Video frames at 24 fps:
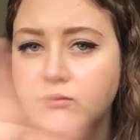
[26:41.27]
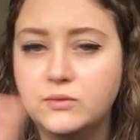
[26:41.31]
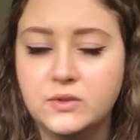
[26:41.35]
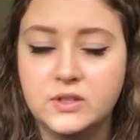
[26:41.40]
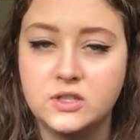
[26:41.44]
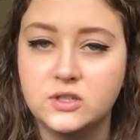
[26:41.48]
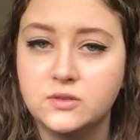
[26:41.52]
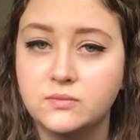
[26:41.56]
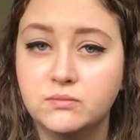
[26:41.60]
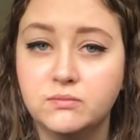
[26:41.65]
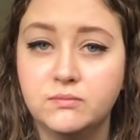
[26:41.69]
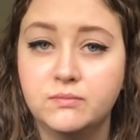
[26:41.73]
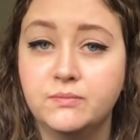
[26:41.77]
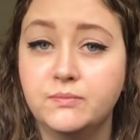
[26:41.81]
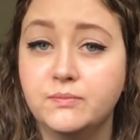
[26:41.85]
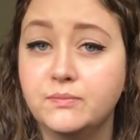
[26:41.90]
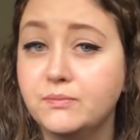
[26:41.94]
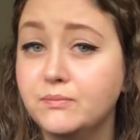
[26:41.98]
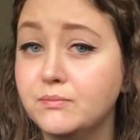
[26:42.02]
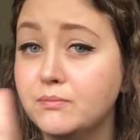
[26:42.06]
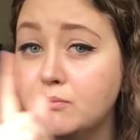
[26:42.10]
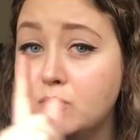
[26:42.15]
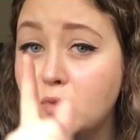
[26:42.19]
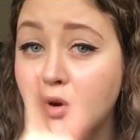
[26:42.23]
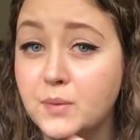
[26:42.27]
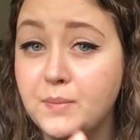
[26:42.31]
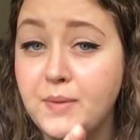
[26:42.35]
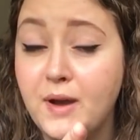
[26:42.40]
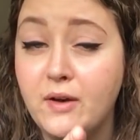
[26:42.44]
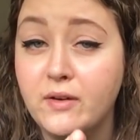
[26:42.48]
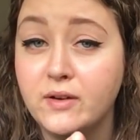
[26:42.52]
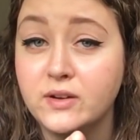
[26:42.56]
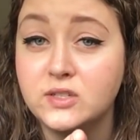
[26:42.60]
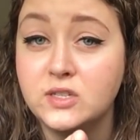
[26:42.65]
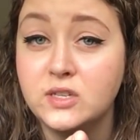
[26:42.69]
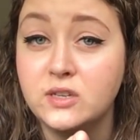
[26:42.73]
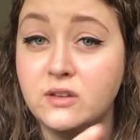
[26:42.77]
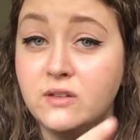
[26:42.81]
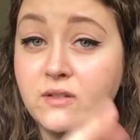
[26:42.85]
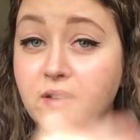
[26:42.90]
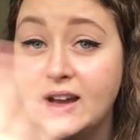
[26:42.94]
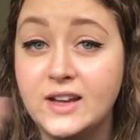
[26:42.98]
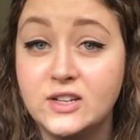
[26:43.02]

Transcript: which more power to you.